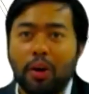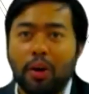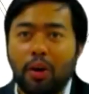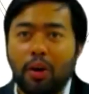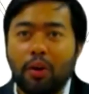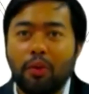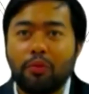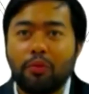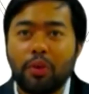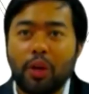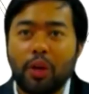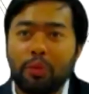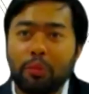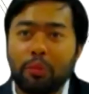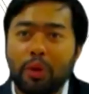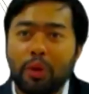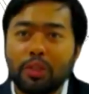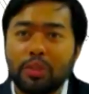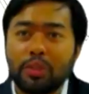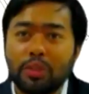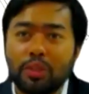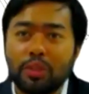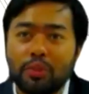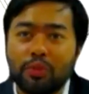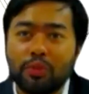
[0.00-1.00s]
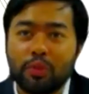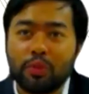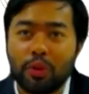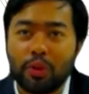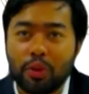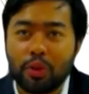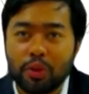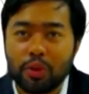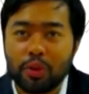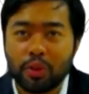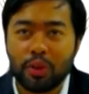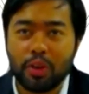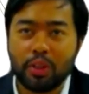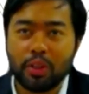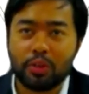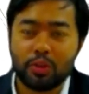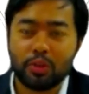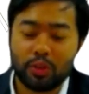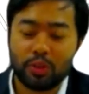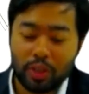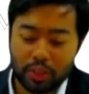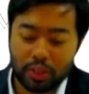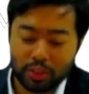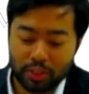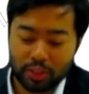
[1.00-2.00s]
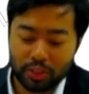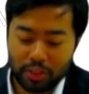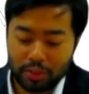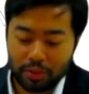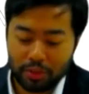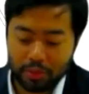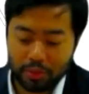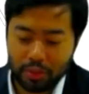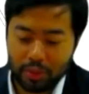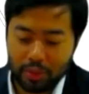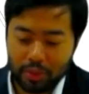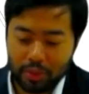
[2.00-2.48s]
very much for the introduction.